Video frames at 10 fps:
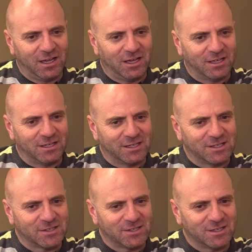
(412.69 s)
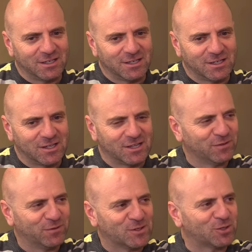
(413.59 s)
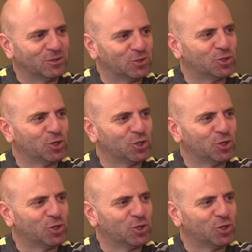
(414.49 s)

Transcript: as if he's trying to